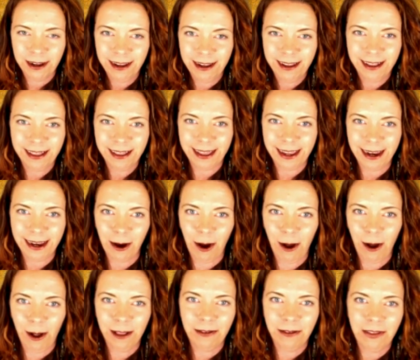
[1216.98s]
Like
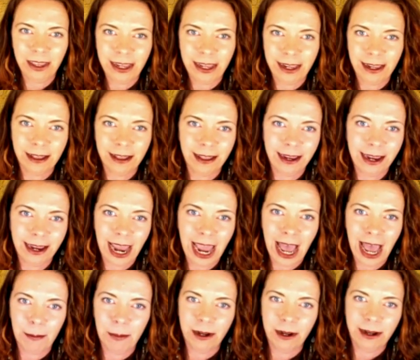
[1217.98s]
all of the healing
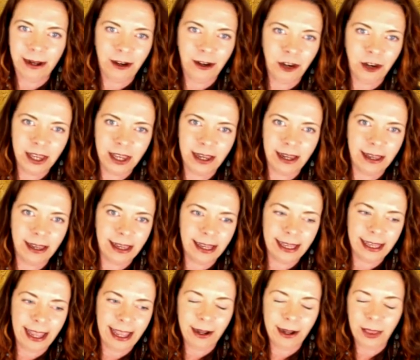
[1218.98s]
happened just as it
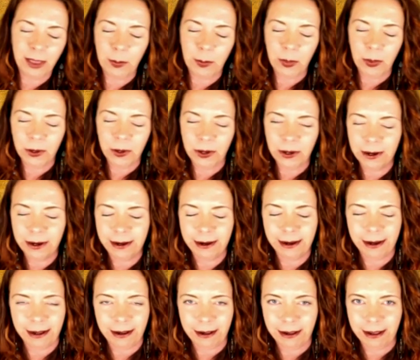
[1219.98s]
said in the book,
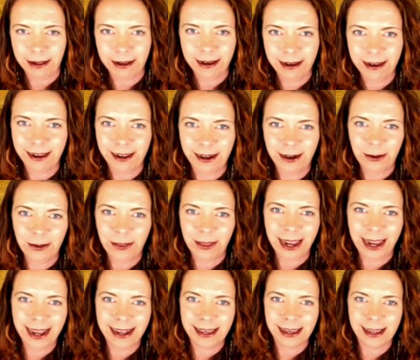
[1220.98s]
and the
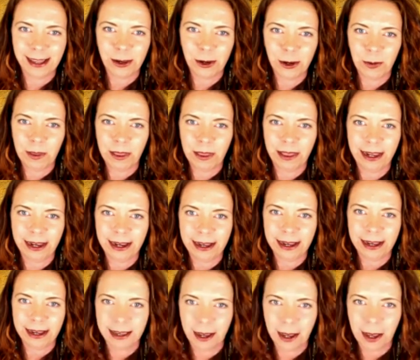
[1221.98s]
essence opened things
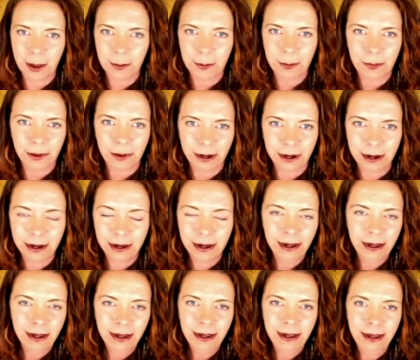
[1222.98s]
up, and
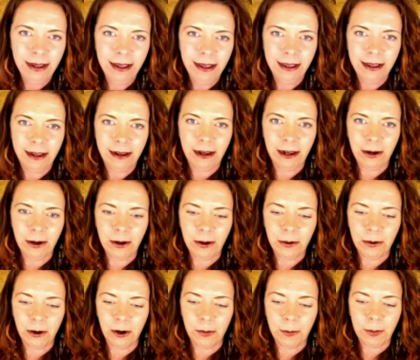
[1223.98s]
you know,
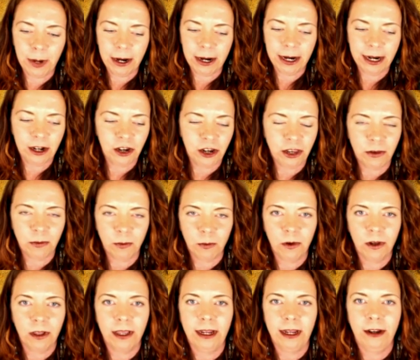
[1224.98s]
her marriage is
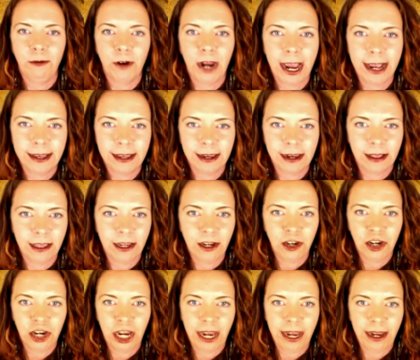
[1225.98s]
really drastically
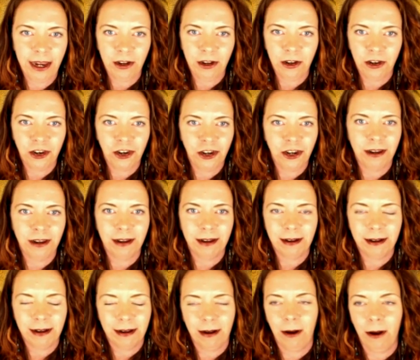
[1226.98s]
changed and
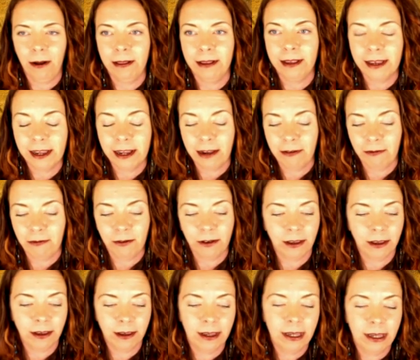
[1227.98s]
all this stuff
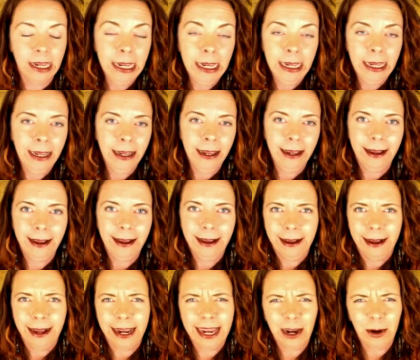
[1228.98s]
was, I
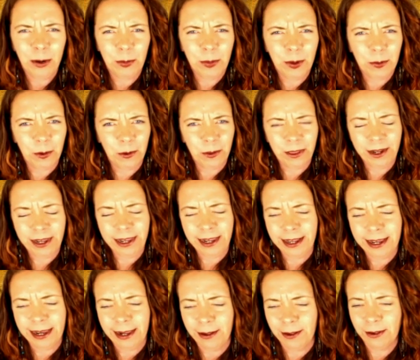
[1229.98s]
can't remember the
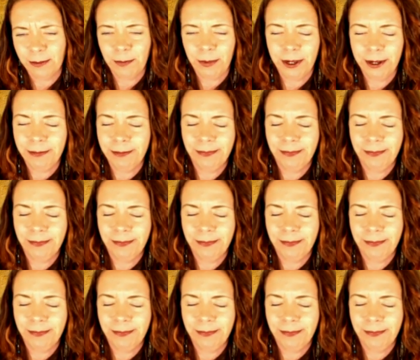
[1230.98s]
details, but